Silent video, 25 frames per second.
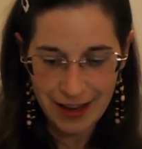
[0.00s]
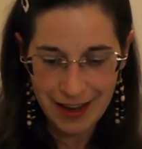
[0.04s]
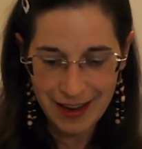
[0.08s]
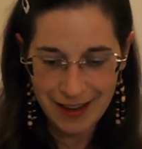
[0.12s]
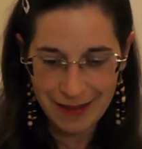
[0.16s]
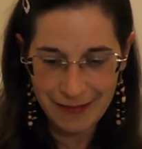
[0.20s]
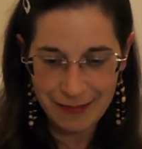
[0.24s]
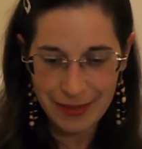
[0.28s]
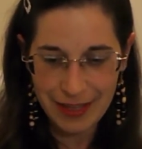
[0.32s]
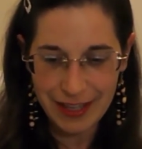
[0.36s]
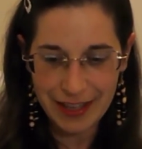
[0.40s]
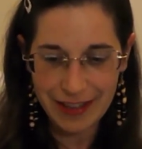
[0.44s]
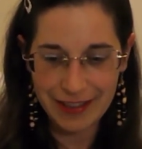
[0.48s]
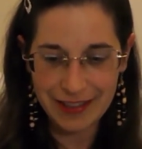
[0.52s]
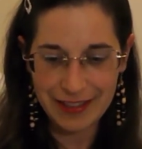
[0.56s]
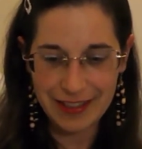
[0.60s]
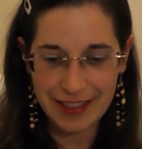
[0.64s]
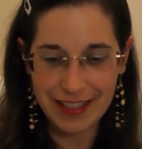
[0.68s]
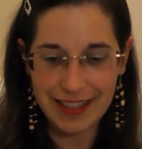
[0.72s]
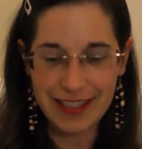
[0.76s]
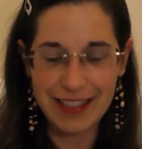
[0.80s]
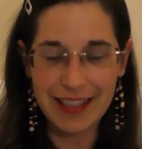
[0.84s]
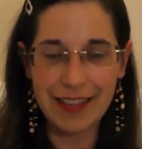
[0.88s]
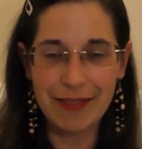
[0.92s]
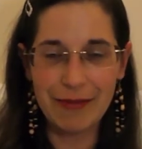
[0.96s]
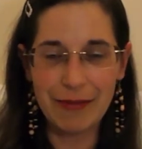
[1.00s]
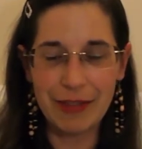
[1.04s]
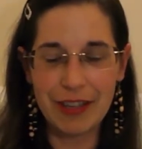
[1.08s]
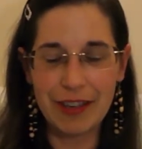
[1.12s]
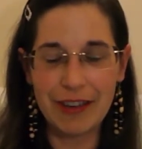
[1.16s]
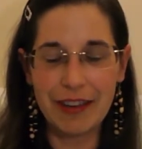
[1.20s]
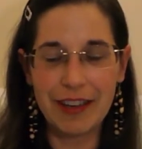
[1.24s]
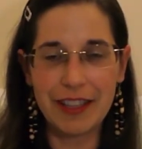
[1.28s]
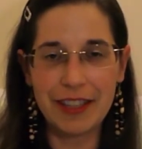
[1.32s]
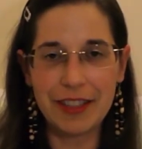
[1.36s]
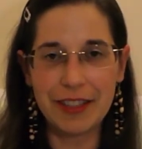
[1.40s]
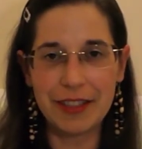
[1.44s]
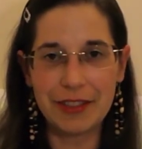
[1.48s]
Because I said where I
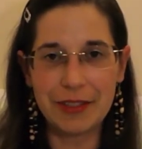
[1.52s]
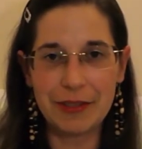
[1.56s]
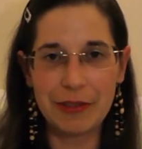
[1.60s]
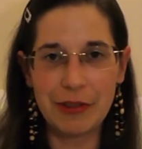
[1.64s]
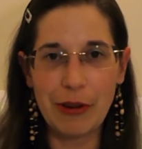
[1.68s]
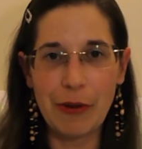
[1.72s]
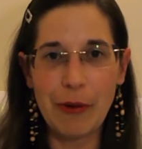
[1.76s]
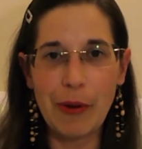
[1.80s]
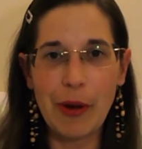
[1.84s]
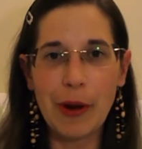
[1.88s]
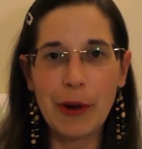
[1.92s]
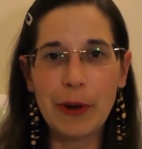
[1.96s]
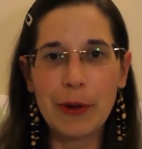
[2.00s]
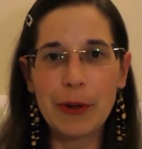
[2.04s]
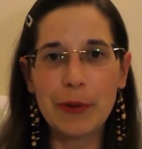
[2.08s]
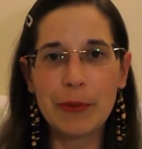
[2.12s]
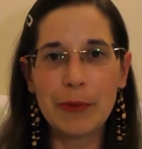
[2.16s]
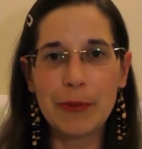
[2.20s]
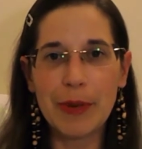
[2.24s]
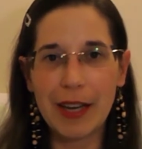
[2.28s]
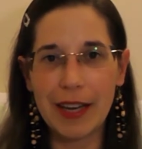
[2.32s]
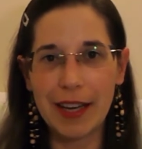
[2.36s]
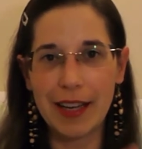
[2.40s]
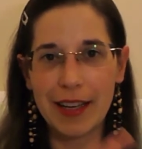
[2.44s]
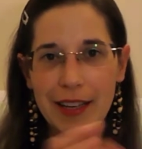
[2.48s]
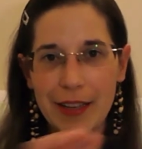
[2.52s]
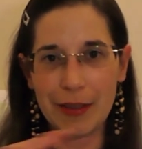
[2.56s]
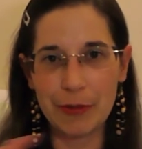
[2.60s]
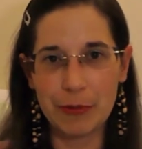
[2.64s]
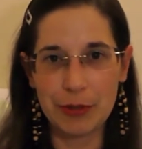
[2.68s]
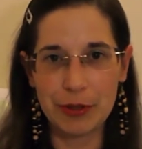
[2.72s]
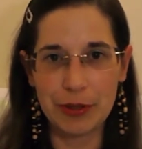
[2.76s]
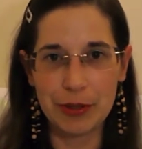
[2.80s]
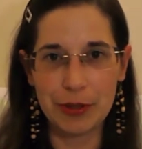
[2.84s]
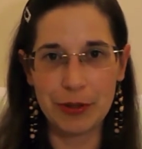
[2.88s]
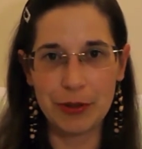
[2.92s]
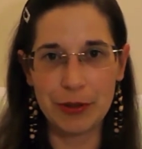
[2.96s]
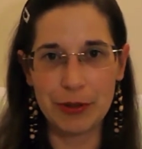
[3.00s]
used to go home and I
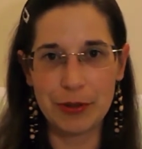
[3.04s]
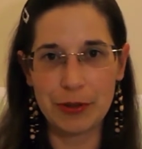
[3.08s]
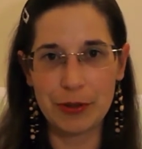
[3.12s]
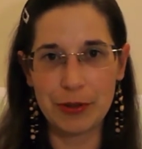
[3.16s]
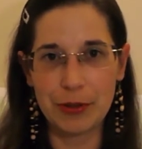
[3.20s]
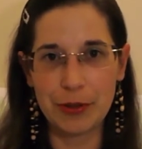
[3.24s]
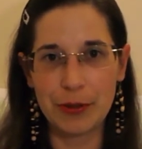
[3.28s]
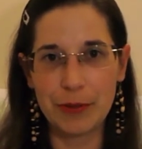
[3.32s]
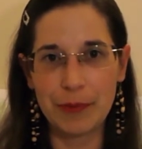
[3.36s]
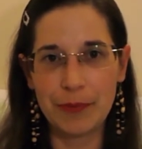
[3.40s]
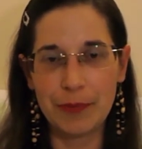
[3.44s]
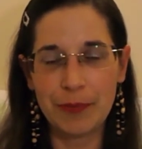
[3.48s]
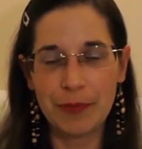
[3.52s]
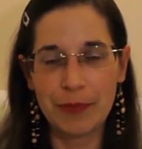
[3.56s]
would used to